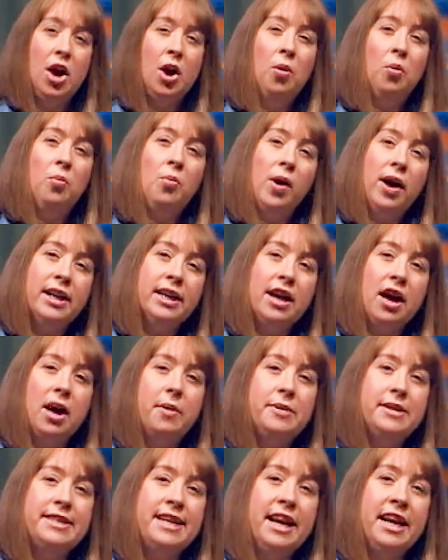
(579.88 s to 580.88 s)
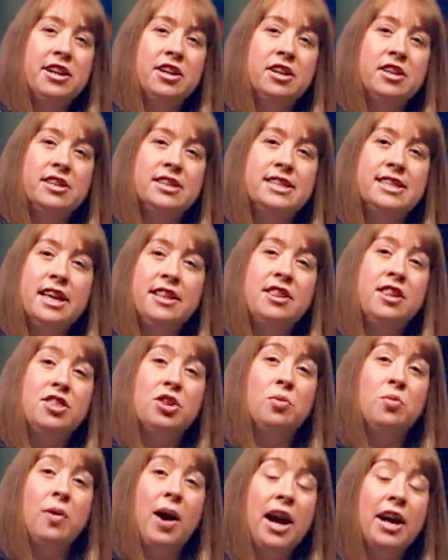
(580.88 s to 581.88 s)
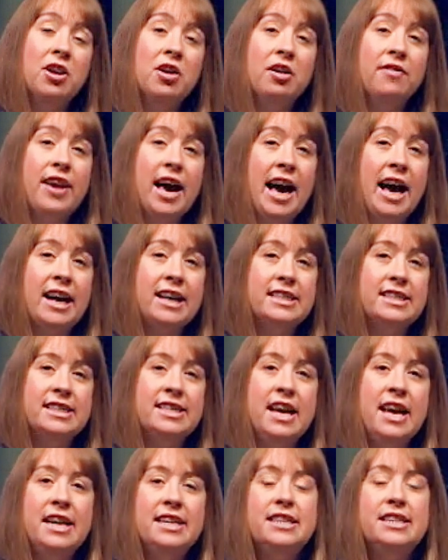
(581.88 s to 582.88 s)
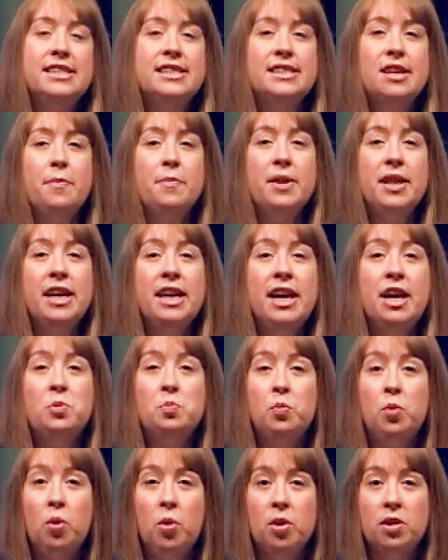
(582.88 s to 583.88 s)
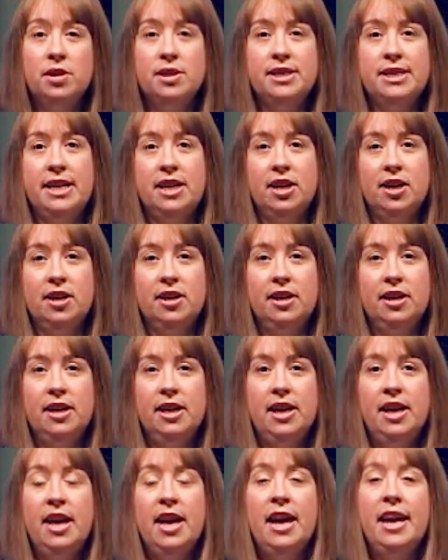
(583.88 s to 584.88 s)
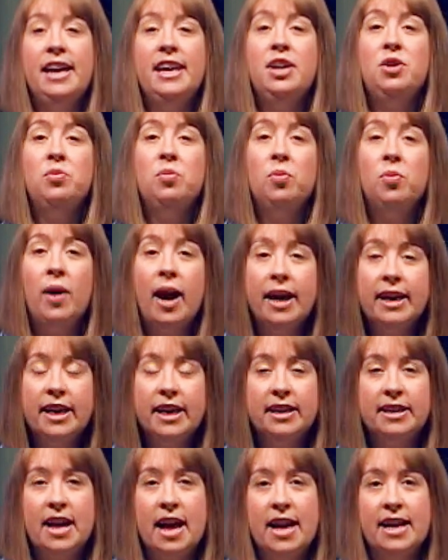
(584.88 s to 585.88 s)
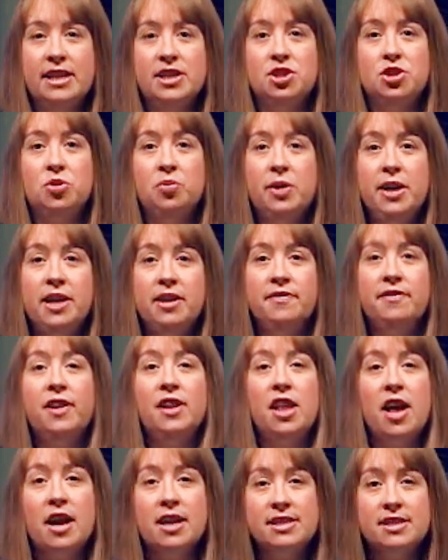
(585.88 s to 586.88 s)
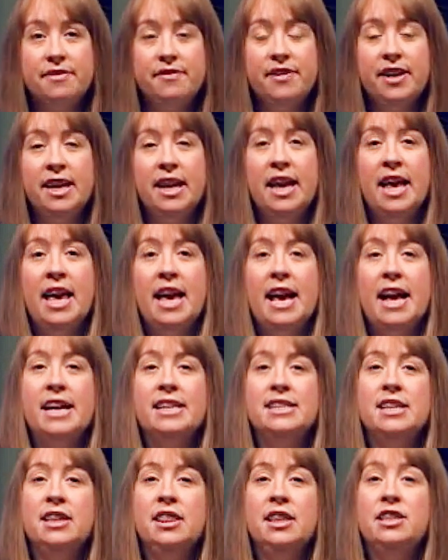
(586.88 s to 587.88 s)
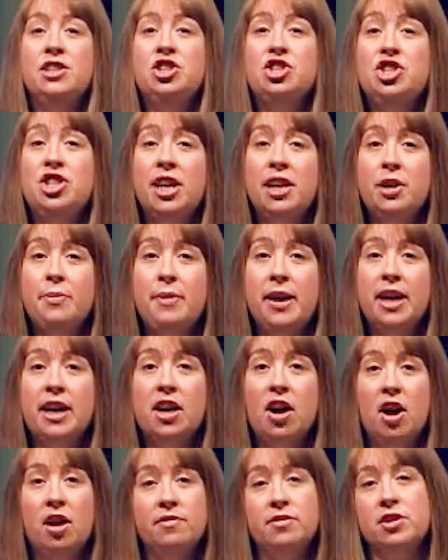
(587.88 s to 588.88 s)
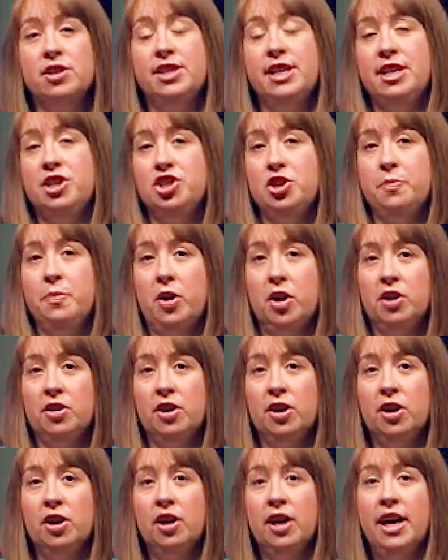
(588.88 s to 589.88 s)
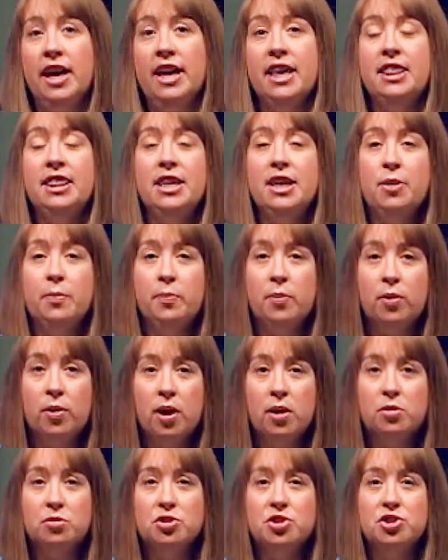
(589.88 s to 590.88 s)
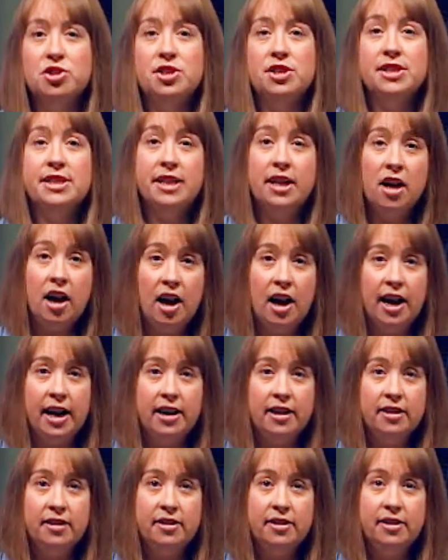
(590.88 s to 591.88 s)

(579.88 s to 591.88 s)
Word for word: One commentator said that the writer of Acts did something important here. He recognized Greek philosophy as a legitimate conversation partner in the approach to God.